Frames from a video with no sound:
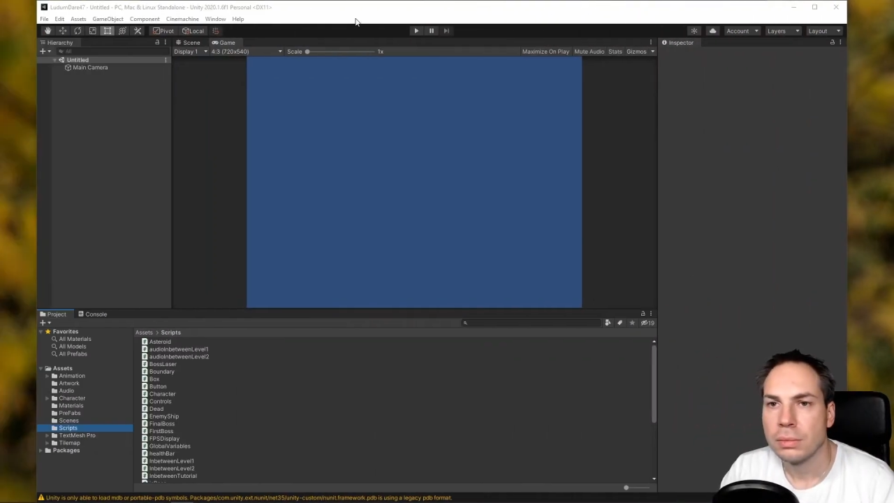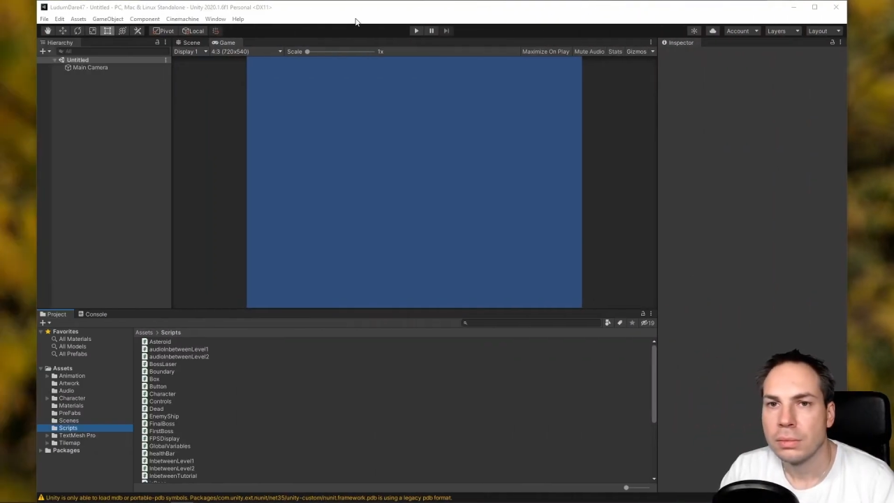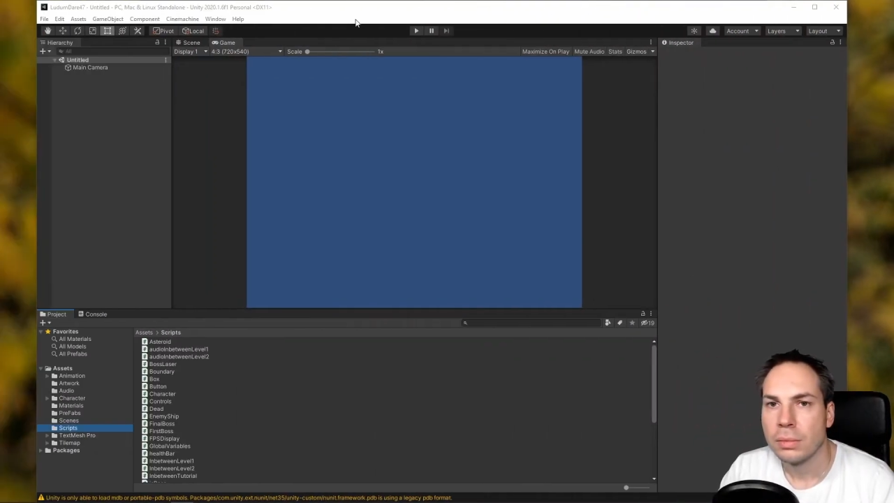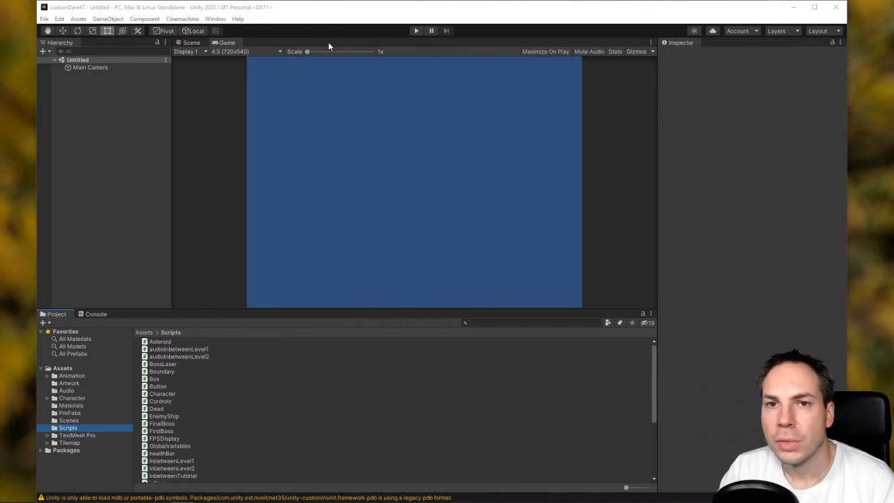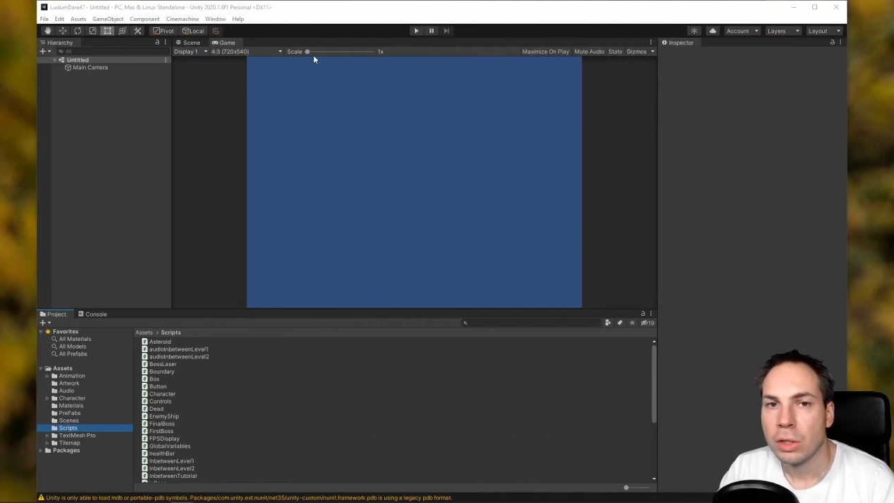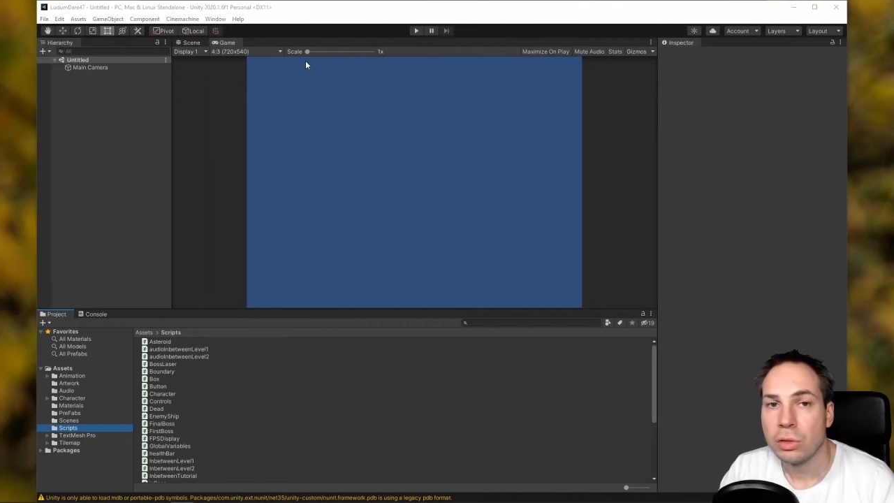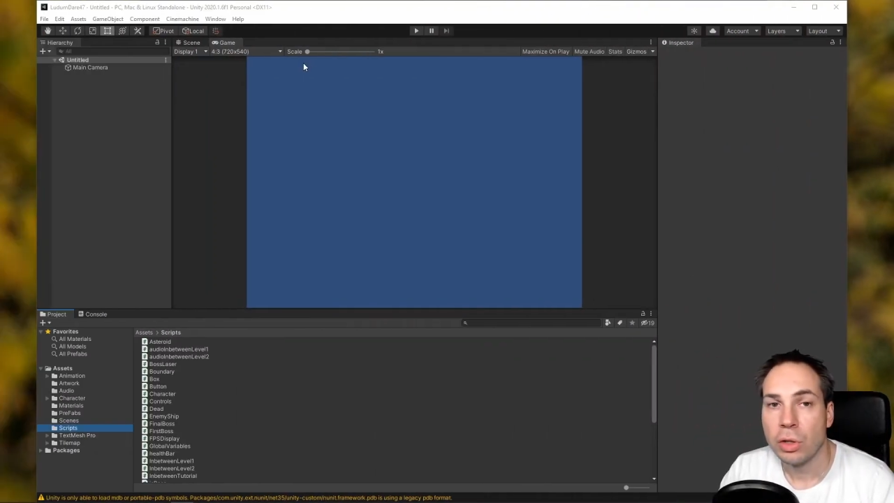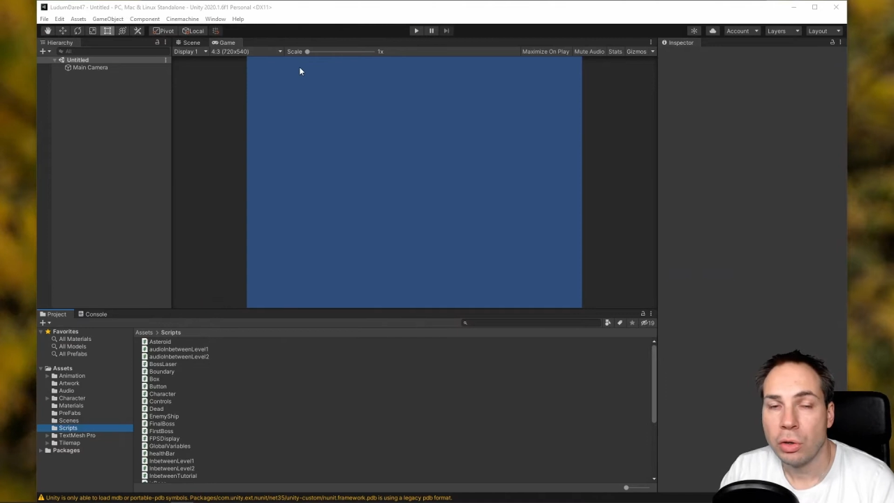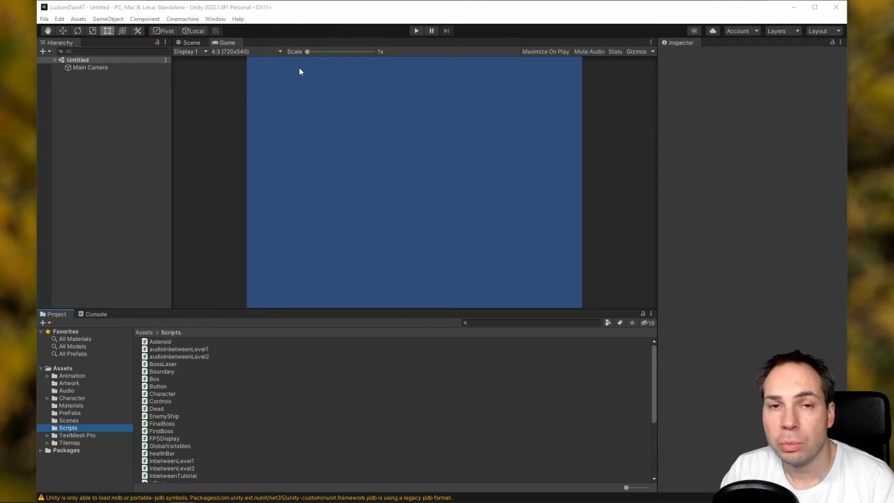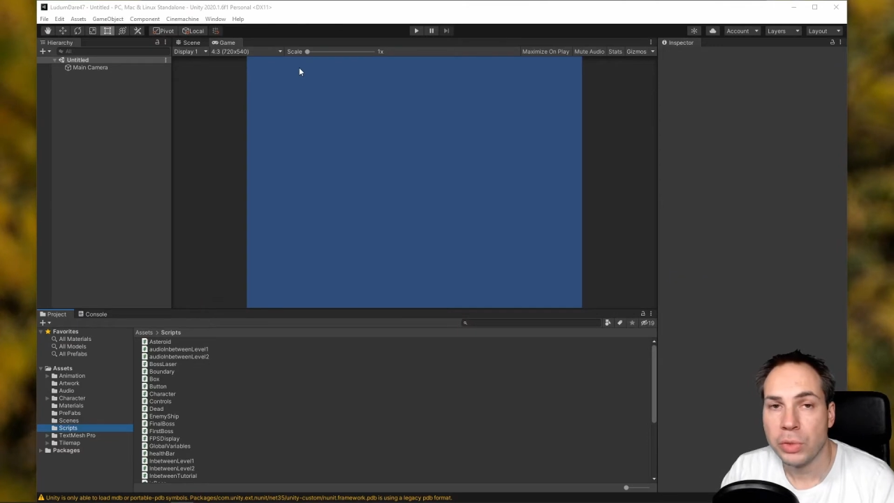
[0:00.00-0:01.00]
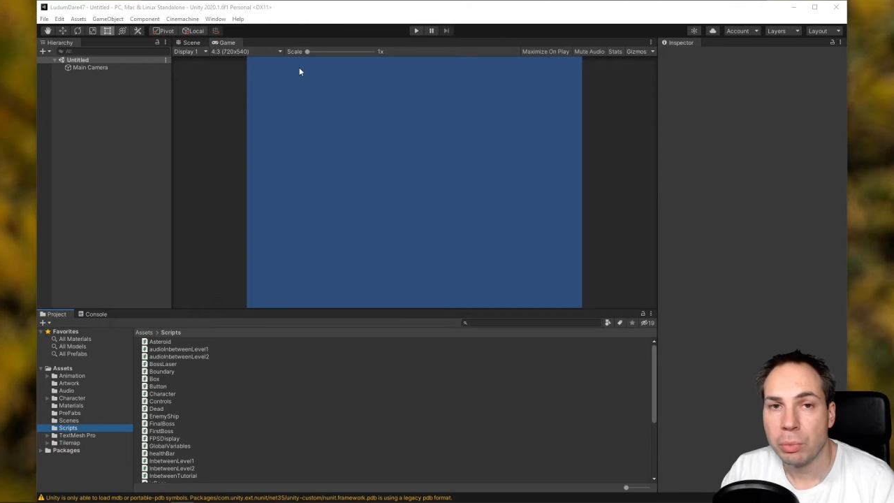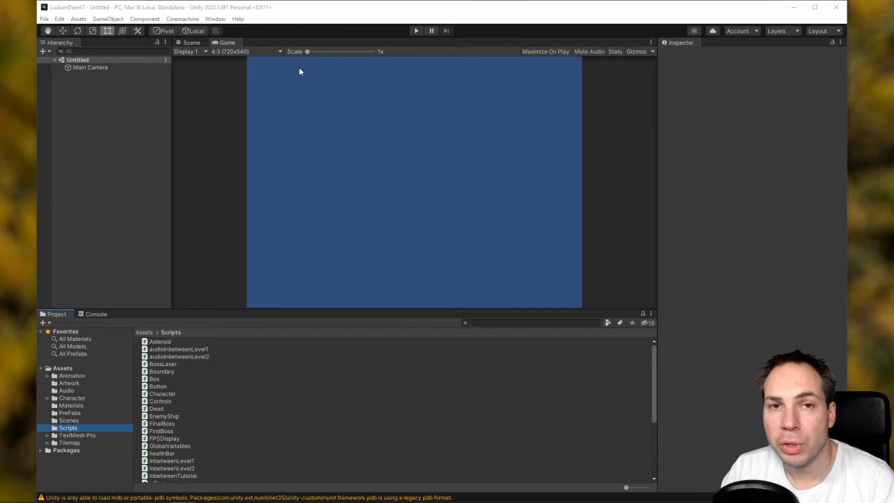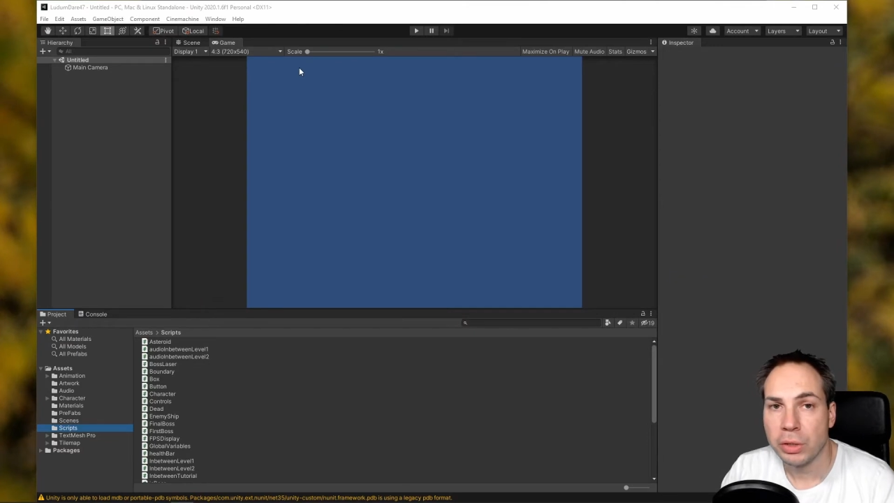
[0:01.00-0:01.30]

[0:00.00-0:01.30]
So I opened the project